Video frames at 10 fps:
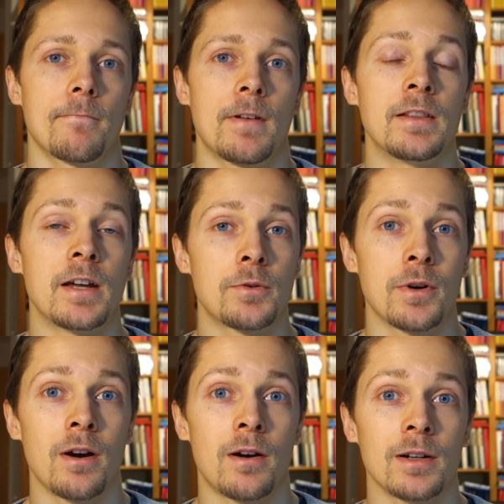in that
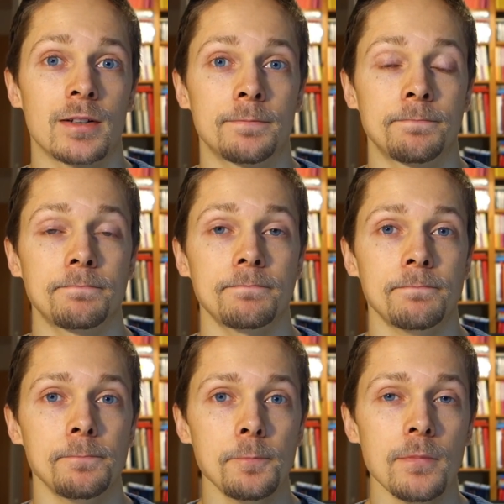regard,
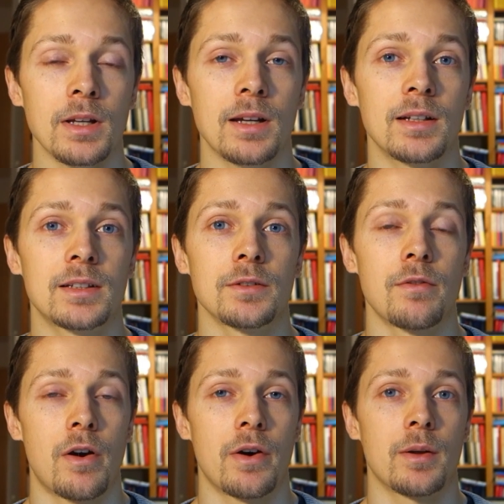it's a
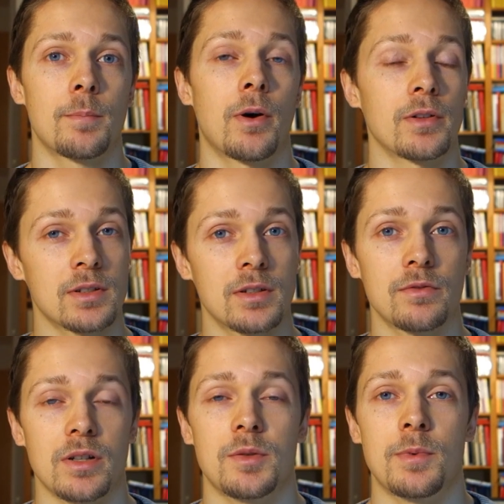very
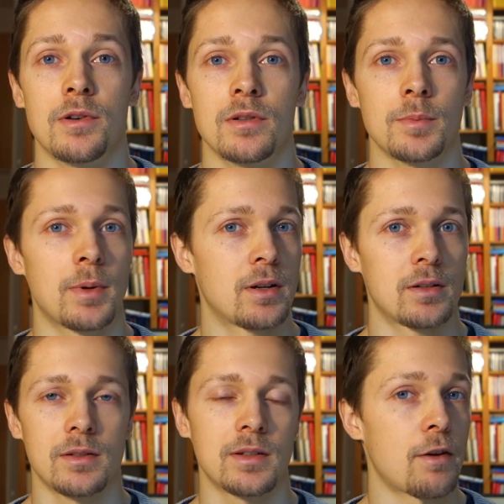positive experience, but
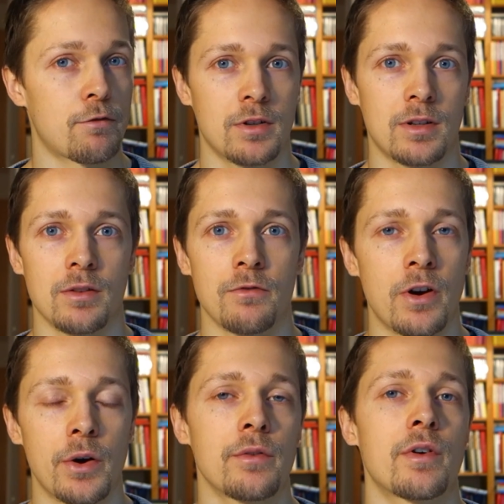it's definitely
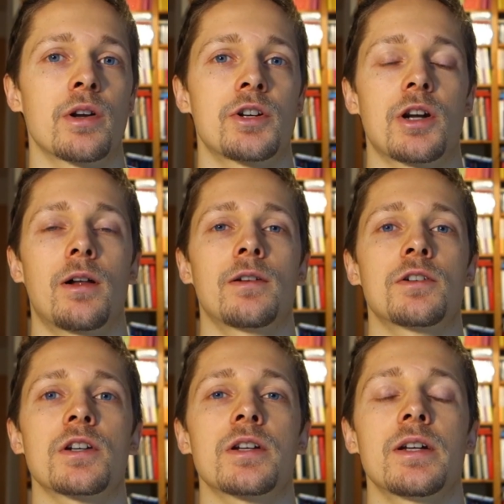very, very
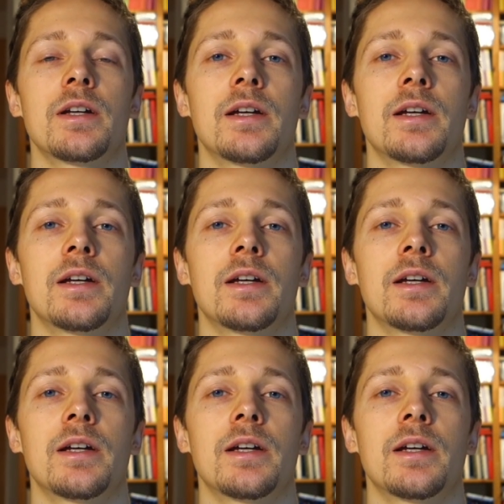challenging